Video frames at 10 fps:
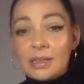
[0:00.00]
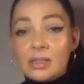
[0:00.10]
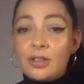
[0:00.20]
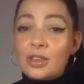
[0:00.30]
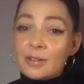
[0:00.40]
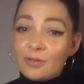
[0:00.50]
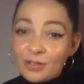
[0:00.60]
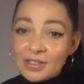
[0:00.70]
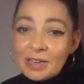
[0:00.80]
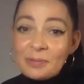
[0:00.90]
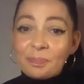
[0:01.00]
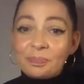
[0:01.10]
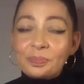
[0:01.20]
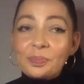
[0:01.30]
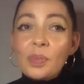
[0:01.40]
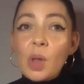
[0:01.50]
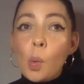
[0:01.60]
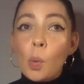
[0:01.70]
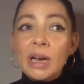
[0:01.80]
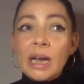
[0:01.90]
2015
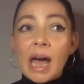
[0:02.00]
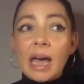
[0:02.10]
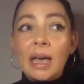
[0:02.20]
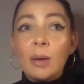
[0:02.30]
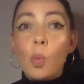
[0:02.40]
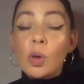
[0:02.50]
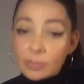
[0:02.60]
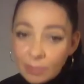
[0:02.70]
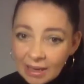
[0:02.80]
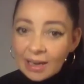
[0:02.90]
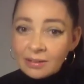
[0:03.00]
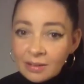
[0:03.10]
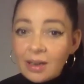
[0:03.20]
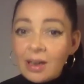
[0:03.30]
where I wasn't playing.